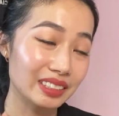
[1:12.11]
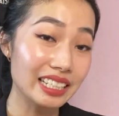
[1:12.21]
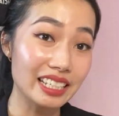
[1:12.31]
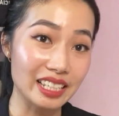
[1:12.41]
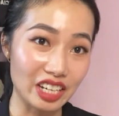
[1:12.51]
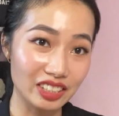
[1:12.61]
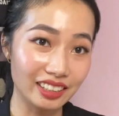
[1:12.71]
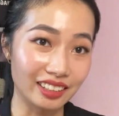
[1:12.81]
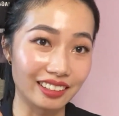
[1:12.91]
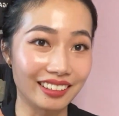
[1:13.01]
this is actually
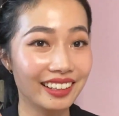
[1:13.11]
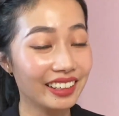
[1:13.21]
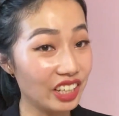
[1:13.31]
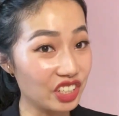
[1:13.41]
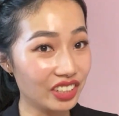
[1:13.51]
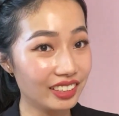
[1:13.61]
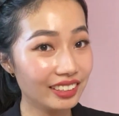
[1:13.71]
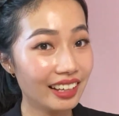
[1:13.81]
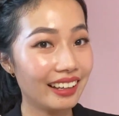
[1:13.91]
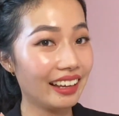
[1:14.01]
a kitchen
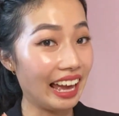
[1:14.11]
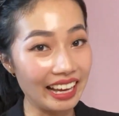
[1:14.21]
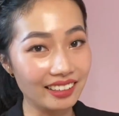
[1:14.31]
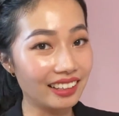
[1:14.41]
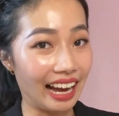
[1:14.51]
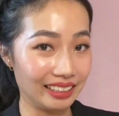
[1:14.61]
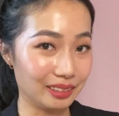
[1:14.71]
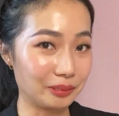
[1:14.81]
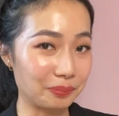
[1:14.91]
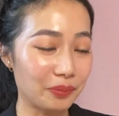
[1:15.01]
hack
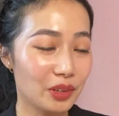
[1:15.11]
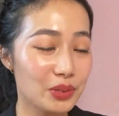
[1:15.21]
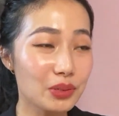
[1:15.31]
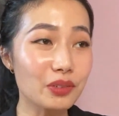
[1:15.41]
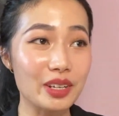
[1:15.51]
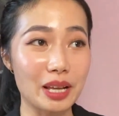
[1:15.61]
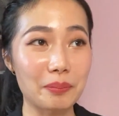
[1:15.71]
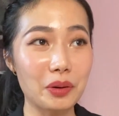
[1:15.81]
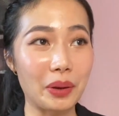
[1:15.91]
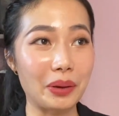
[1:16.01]
item. So for
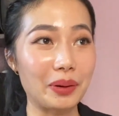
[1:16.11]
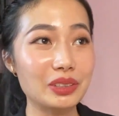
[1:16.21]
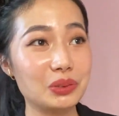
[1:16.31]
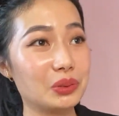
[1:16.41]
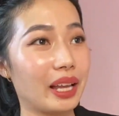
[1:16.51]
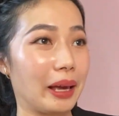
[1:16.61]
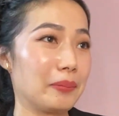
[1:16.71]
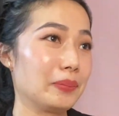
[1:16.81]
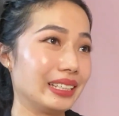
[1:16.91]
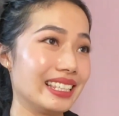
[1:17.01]
example, when you want to do
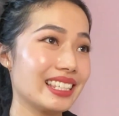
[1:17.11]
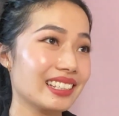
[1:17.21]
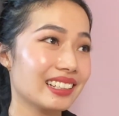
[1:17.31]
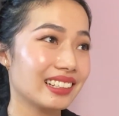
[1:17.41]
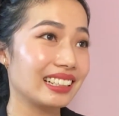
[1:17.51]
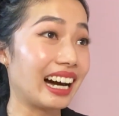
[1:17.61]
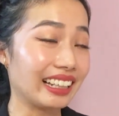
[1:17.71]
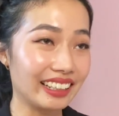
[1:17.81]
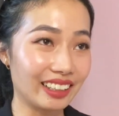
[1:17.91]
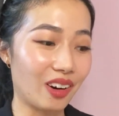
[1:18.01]
minced
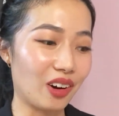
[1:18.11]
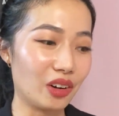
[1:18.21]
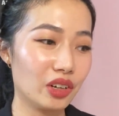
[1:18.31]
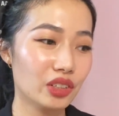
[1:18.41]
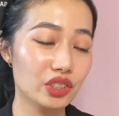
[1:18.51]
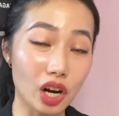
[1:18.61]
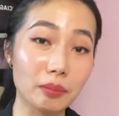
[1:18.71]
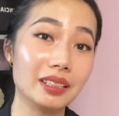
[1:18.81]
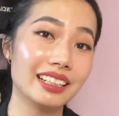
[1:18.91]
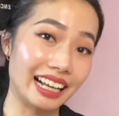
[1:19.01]
garlic or
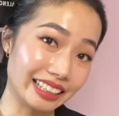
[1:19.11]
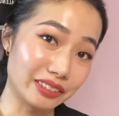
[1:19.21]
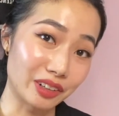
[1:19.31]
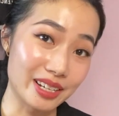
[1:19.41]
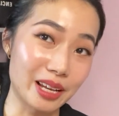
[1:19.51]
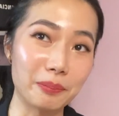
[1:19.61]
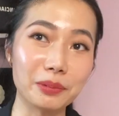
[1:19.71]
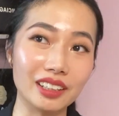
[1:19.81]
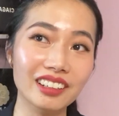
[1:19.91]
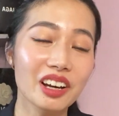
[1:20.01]
chopped garlic, for
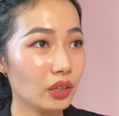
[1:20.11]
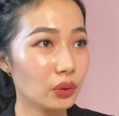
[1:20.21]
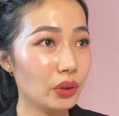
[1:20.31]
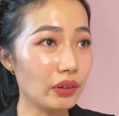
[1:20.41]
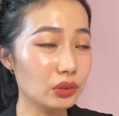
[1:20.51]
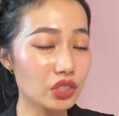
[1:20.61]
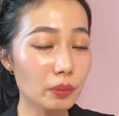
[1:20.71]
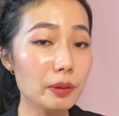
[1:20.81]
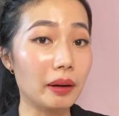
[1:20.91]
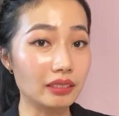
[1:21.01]
example, you have to chop
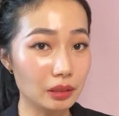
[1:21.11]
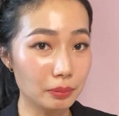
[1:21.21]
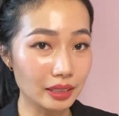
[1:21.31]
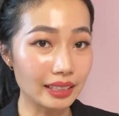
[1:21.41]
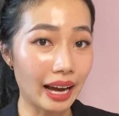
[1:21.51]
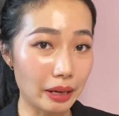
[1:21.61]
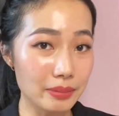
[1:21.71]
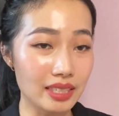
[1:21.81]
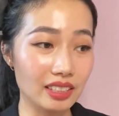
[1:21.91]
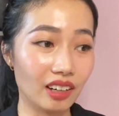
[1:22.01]
it multiple times
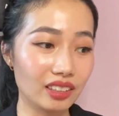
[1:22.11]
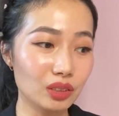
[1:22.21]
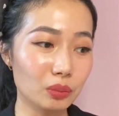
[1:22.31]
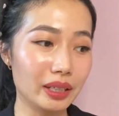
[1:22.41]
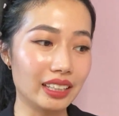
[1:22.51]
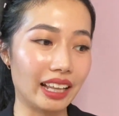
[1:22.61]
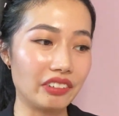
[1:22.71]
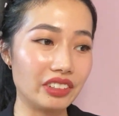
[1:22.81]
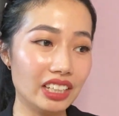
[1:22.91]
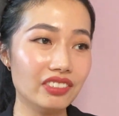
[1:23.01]
in order to make it
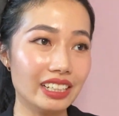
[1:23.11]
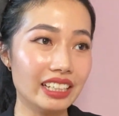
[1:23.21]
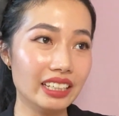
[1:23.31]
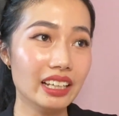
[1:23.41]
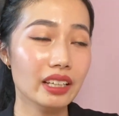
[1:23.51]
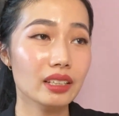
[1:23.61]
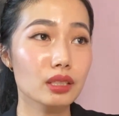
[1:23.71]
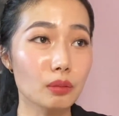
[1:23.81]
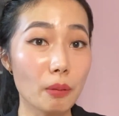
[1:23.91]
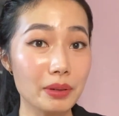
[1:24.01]
really
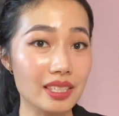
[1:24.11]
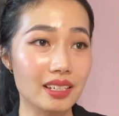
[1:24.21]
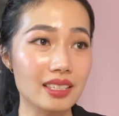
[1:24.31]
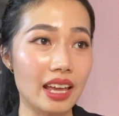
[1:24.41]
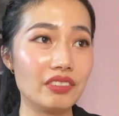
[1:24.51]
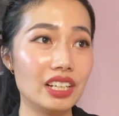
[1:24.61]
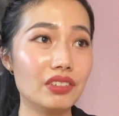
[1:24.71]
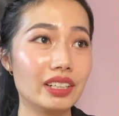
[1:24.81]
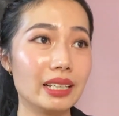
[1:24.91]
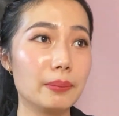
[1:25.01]
small pieces and
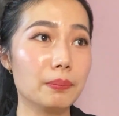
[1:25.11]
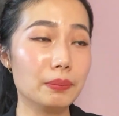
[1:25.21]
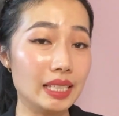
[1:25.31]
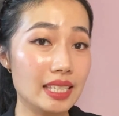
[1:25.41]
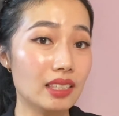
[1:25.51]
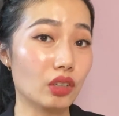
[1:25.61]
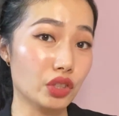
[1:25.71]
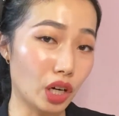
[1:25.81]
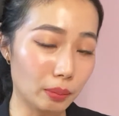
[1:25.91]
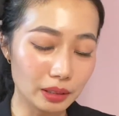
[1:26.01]
really minced or
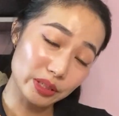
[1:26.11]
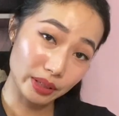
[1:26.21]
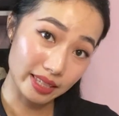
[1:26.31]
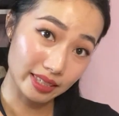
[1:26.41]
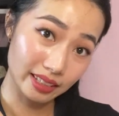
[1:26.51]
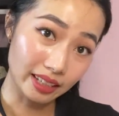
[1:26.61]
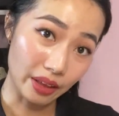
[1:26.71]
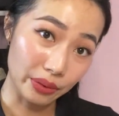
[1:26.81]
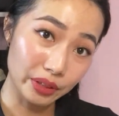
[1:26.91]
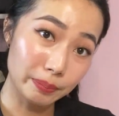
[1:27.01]
chopped. As you can see, there are
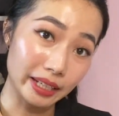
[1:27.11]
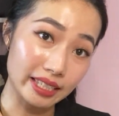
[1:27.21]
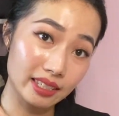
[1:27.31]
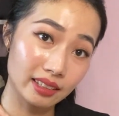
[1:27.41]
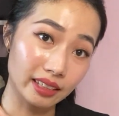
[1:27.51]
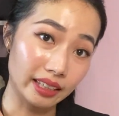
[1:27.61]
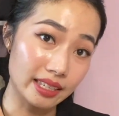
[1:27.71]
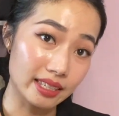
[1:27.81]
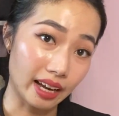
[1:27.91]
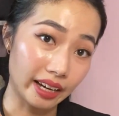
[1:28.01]
3 blades
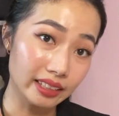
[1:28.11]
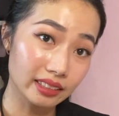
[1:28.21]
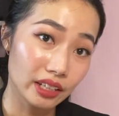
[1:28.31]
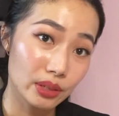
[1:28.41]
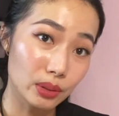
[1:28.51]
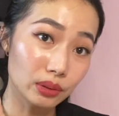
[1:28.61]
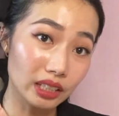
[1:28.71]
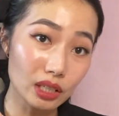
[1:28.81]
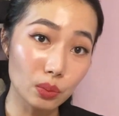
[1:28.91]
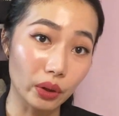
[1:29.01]
inside, so
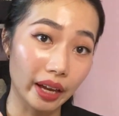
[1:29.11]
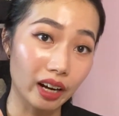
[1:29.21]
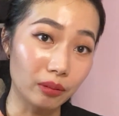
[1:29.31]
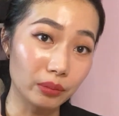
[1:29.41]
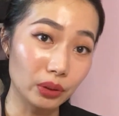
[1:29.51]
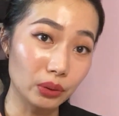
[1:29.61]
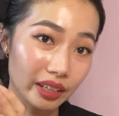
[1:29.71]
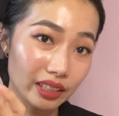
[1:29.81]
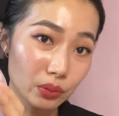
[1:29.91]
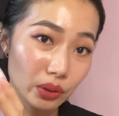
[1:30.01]
this will help you. Okay,
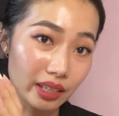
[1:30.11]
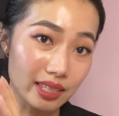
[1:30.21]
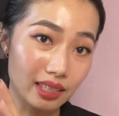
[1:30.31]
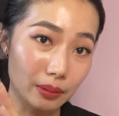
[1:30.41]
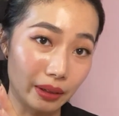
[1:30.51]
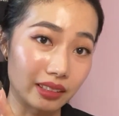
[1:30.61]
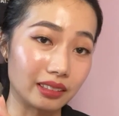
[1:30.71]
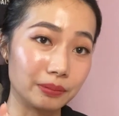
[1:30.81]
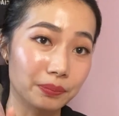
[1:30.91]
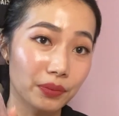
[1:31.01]
this way you can see it
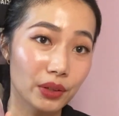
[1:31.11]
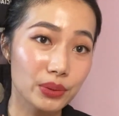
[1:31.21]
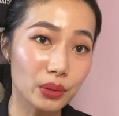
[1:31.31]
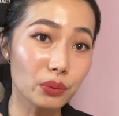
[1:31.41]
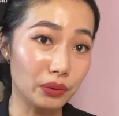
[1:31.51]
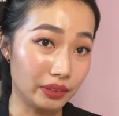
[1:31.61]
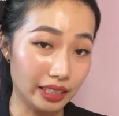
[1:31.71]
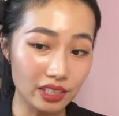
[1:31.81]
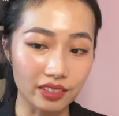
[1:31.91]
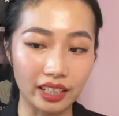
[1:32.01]
better. So with
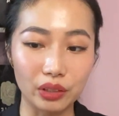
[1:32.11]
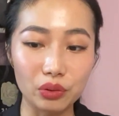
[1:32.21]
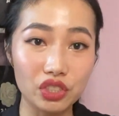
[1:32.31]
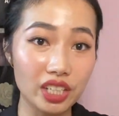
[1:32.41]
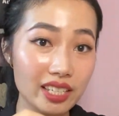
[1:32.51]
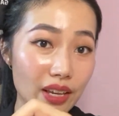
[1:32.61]
this, right, you just